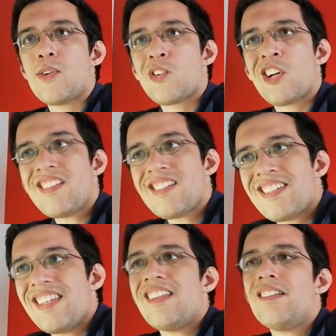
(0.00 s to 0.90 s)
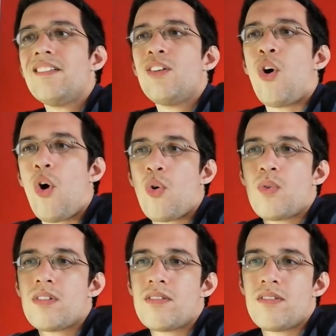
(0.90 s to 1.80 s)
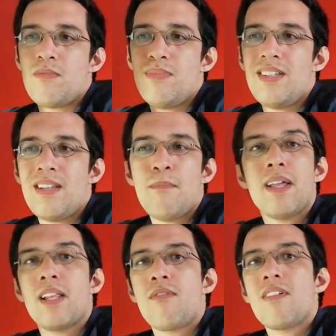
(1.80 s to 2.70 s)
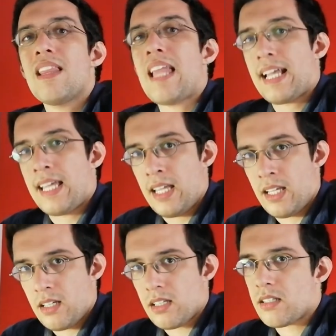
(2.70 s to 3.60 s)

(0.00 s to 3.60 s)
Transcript: considered Hogwarts to be a bit of a lacking